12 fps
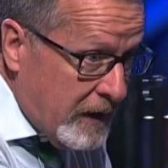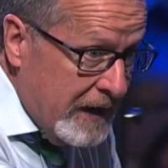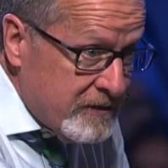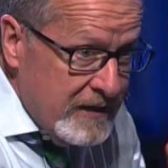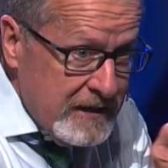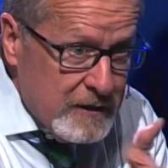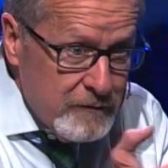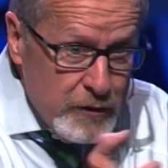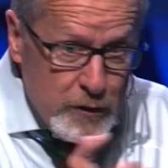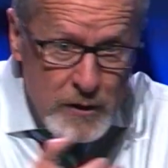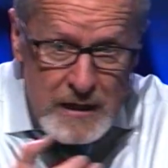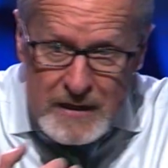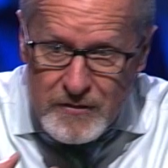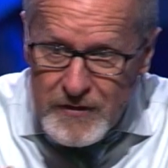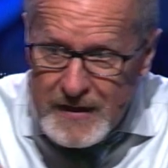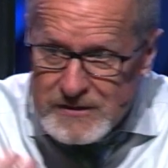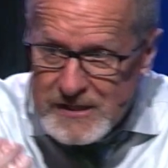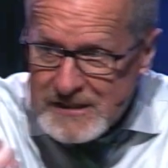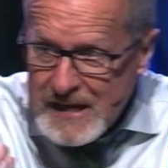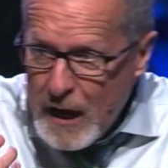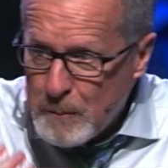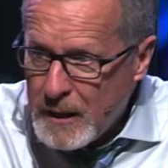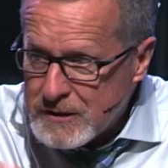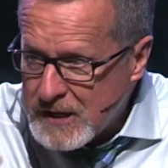I think of you, this is how
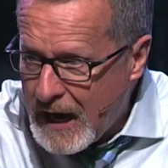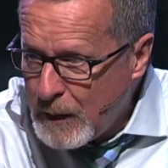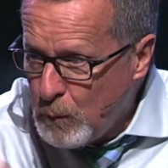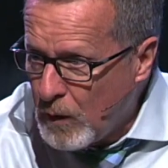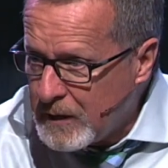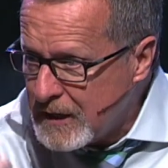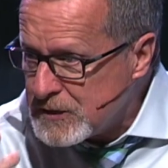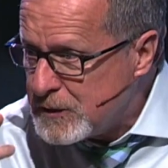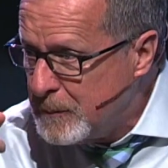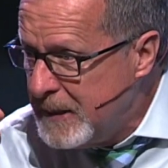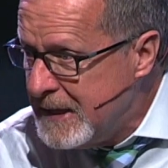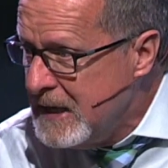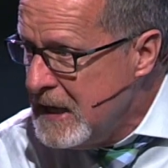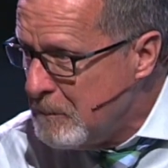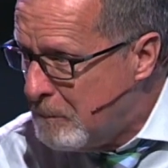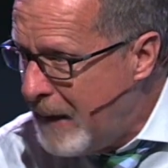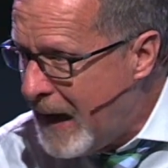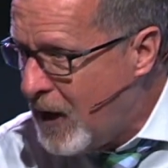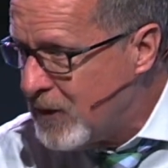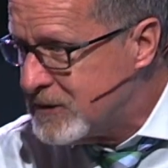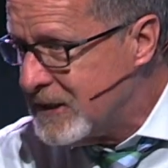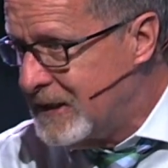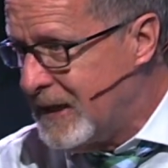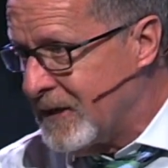much I want us to be bound
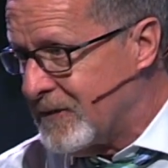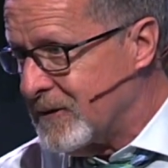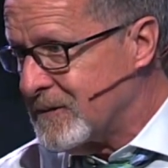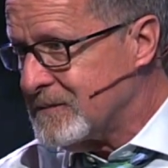together.